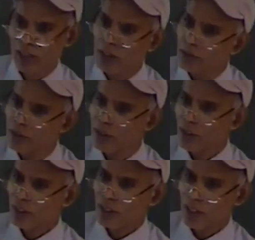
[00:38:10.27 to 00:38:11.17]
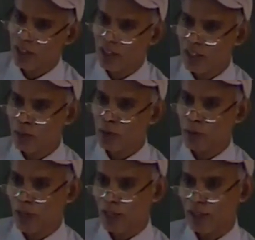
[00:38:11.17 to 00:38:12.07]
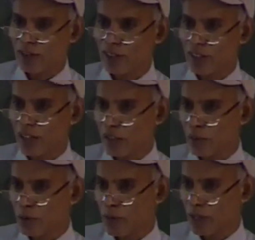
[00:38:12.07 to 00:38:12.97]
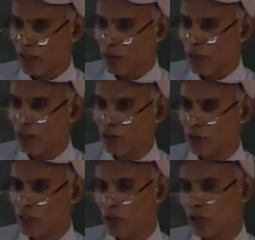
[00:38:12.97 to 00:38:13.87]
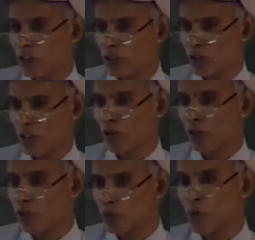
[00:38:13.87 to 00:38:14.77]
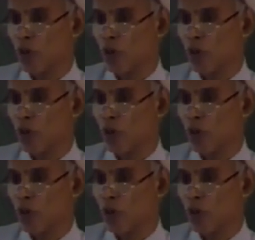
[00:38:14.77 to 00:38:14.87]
of del w by del x and del w by del y. So then you introduce actually two more